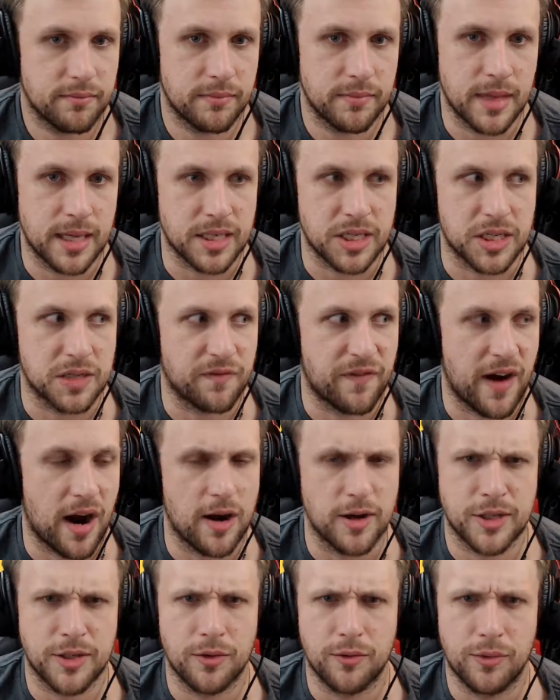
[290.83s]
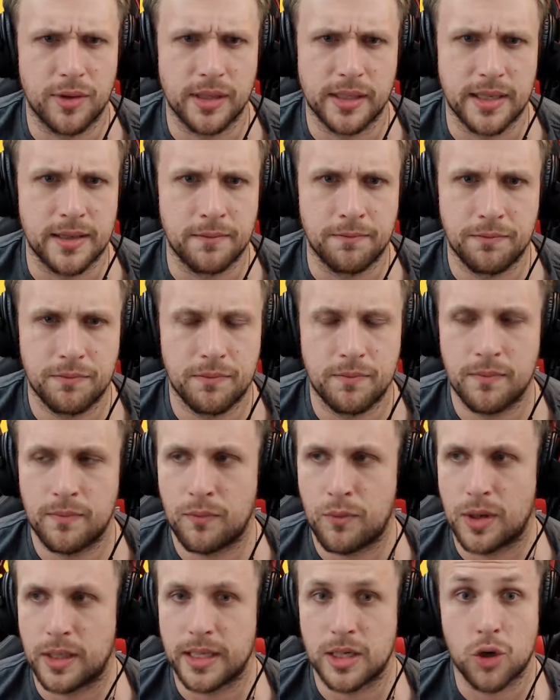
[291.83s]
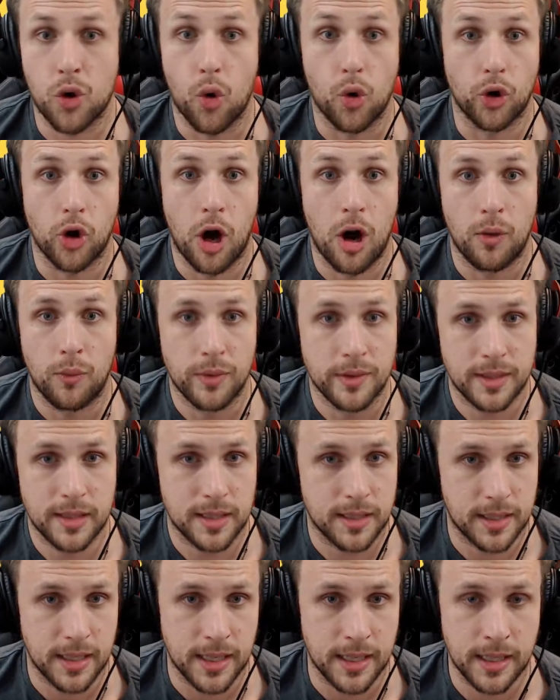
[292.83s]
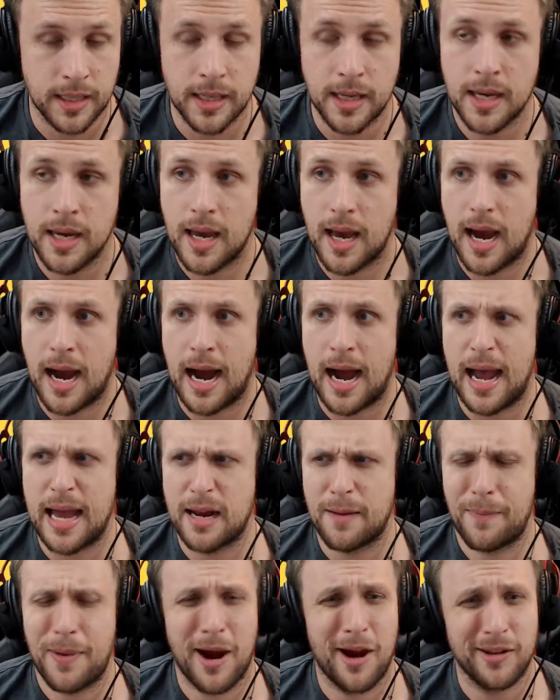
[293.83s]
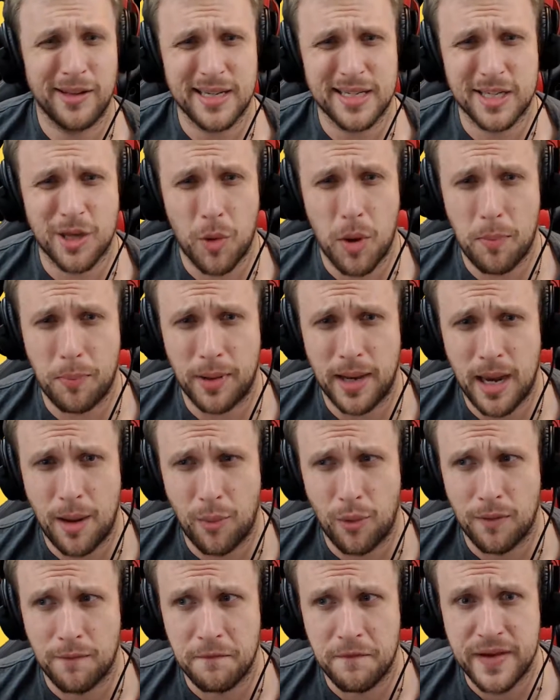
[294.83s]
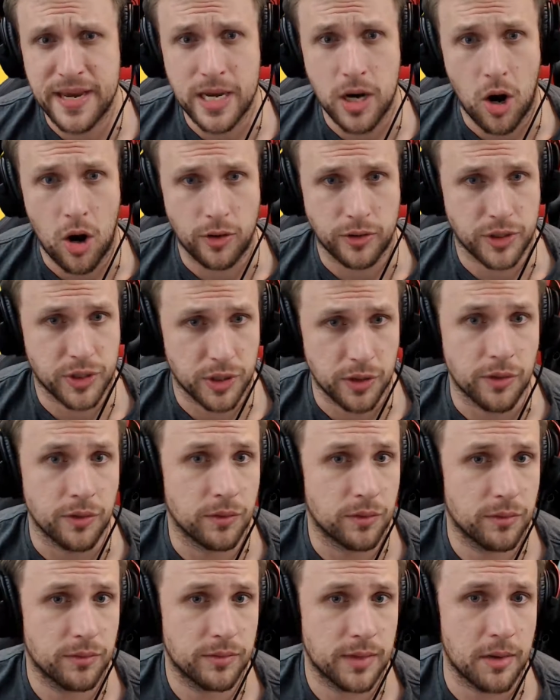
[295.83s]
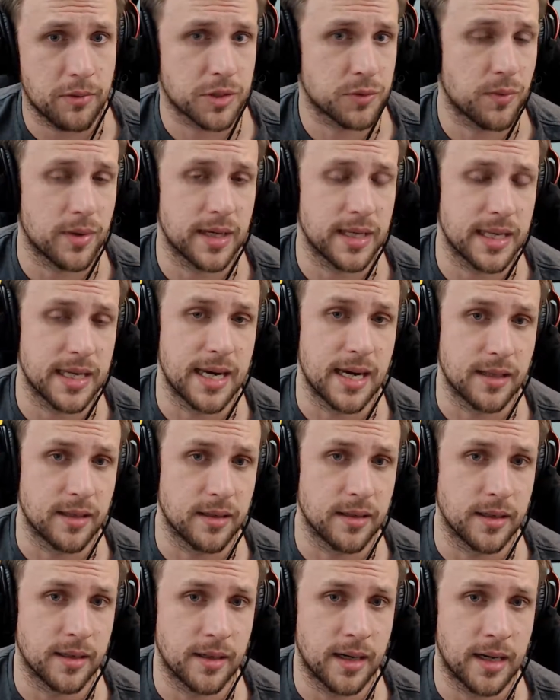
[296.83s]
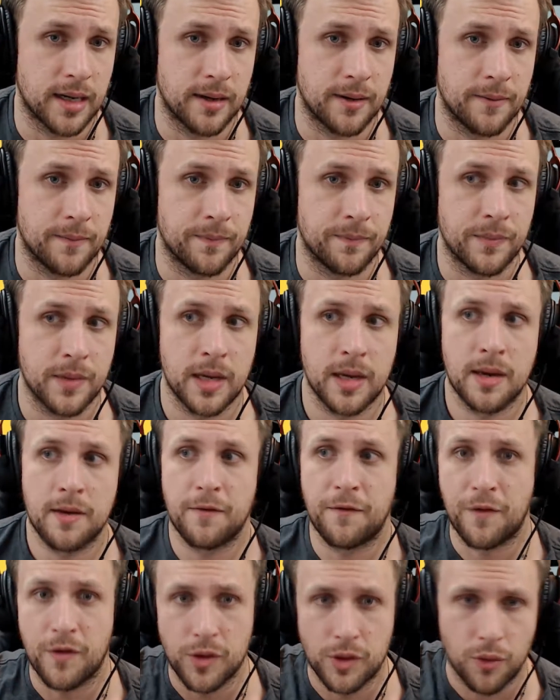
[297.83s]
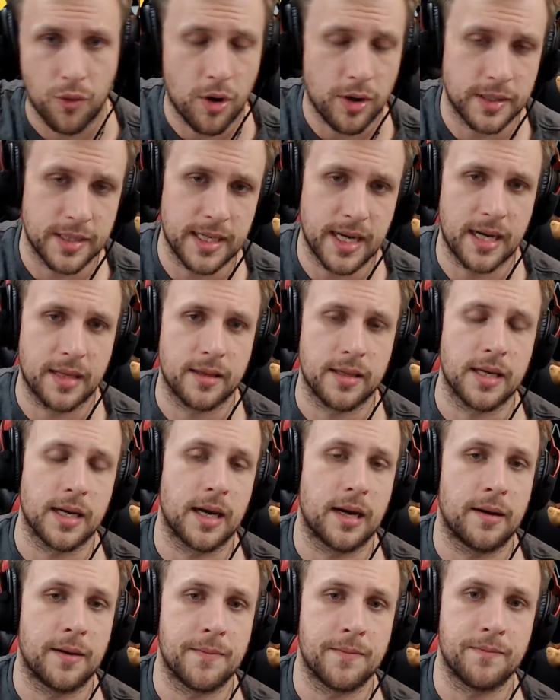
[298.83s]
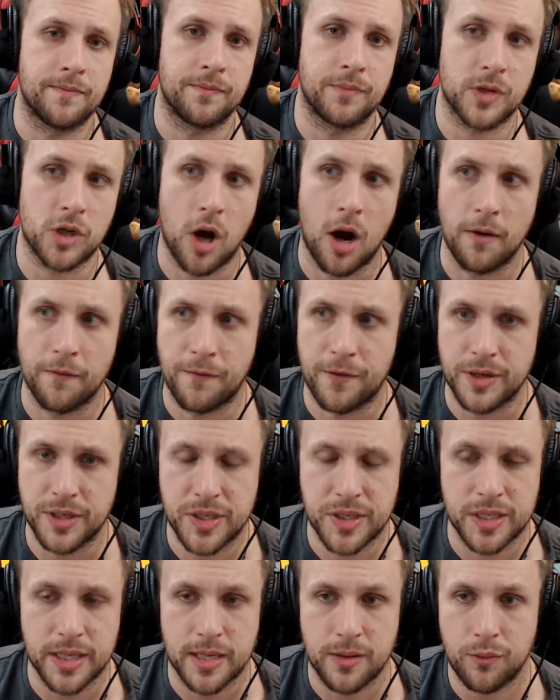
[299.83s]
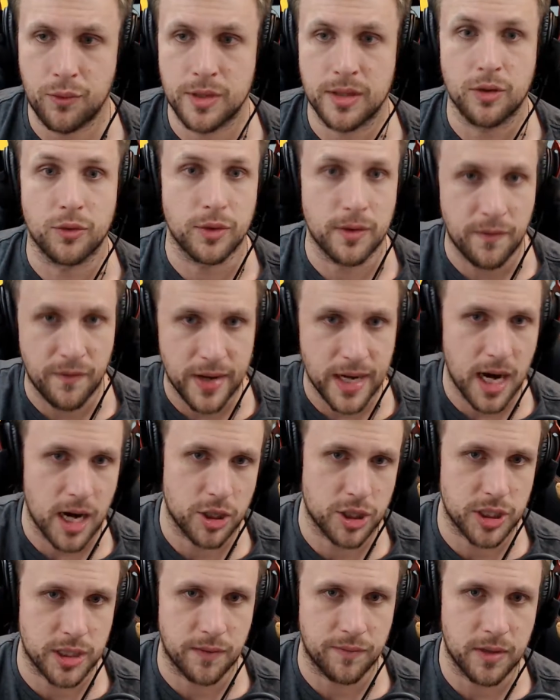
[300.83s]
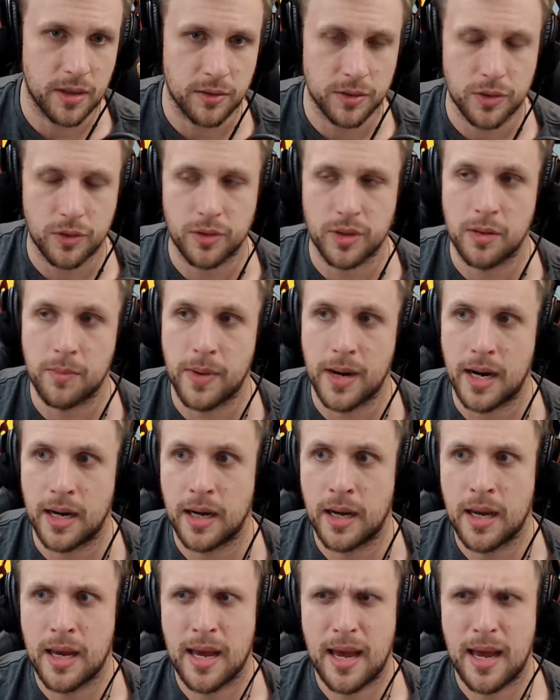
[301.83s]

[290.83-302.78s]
And that's as far as I really caught on with the thing. And apparently it's going to be playable in VR too. That was one of the other further on down the conference with all the VR stuff they were talking about.